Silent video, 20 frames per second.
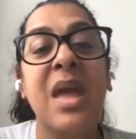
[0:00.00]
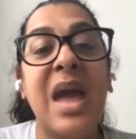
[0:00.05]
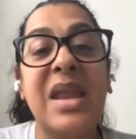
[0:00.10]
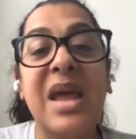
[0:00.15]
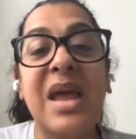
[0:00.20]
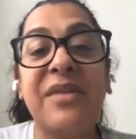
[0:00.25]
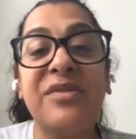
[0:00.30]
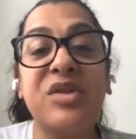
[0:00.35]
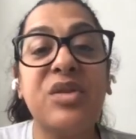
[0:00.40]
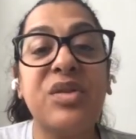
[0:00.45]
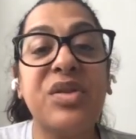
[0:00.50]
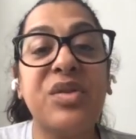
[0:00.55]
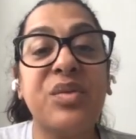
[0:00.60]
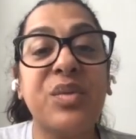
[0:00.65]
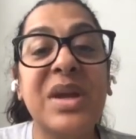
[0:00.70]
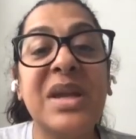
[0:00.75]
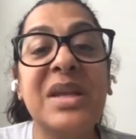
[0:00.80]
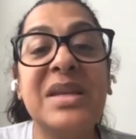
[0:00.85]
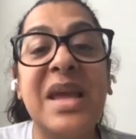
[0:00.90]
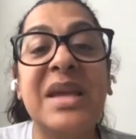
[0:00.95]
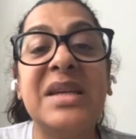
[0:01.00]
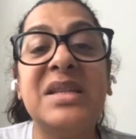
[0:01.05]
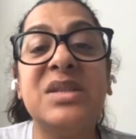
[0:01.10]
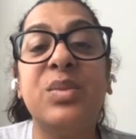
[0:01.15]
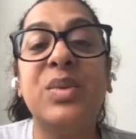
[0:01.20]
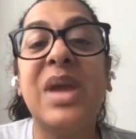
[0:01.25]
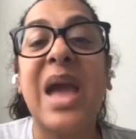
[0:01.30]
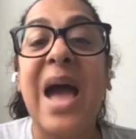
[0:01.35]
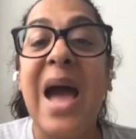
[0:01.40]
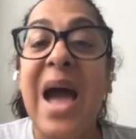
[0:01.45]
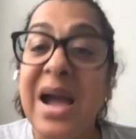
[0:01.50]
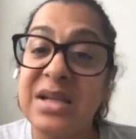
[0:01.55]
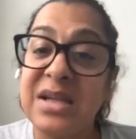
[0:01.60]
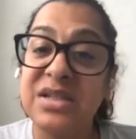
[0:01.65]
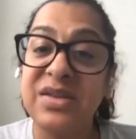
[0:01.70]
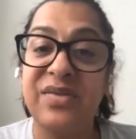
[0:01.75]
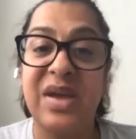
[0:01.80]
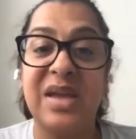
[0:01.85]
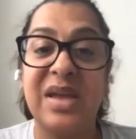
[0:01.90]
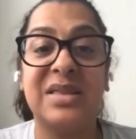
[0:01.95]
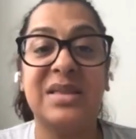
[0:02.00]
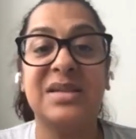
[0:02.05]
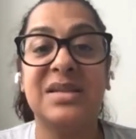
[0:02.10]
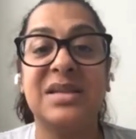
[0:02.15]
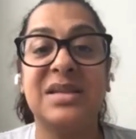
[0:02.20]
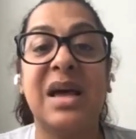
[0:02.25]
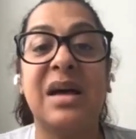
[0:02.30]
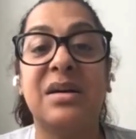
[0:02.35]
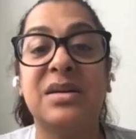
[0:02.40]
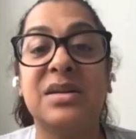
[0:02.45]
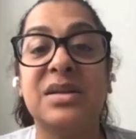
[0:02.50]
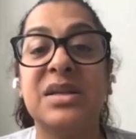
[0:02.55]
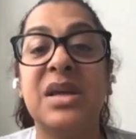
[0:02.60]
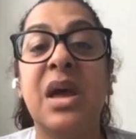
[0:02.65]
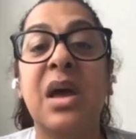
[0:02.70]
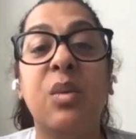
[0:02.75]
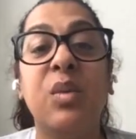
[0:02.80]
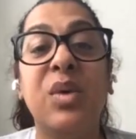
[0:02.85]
And after 3 days, we activate the cells